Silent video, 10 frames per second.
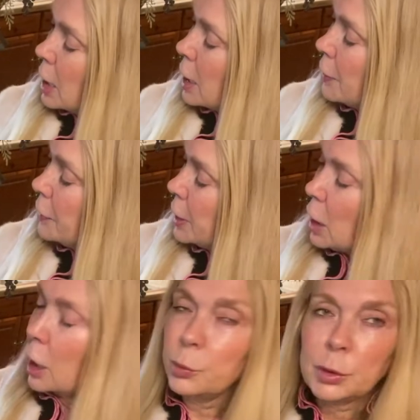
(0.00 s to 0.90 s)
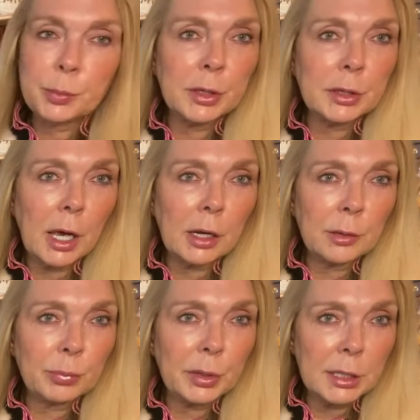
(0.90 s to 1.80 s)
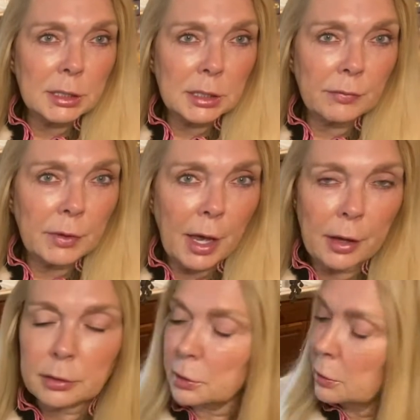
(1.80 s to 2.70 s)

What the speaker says: And then I would put that in place of that,